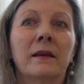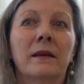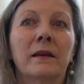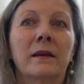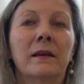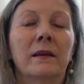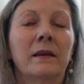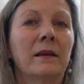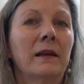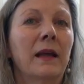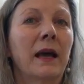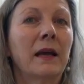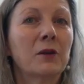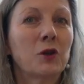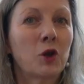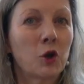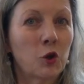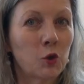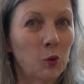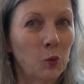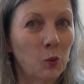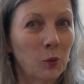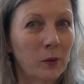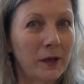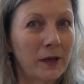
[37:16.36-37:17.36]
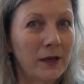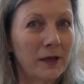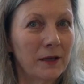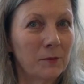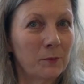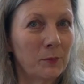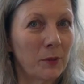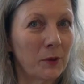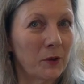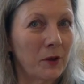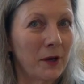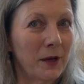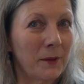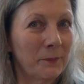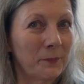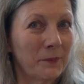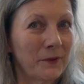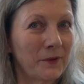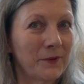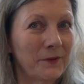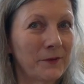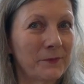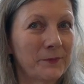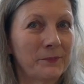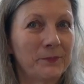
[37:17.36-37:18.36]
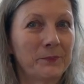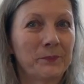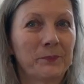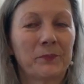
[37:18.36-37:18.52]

uh, like cooking perhaps,